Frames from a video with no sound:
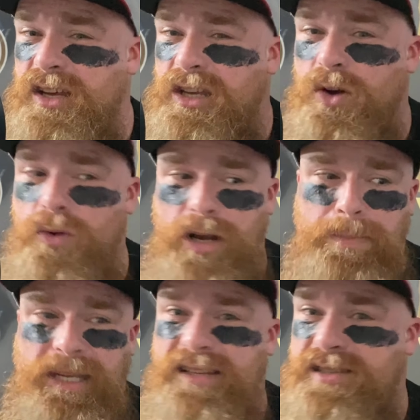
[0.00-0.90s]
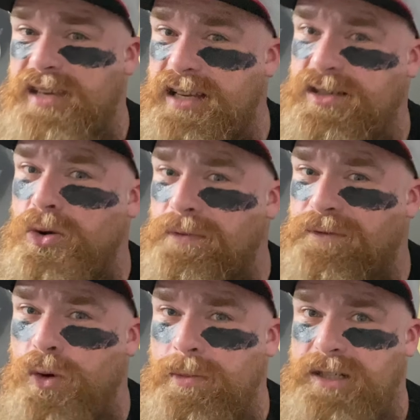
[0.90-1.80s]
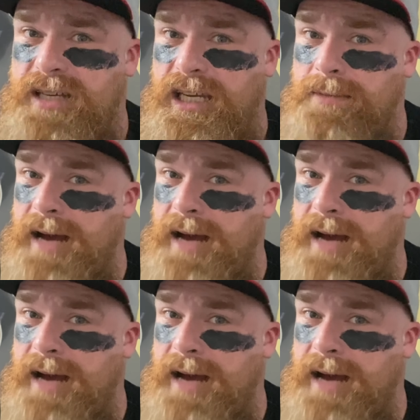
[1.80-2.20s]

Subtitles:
going up against his old former team.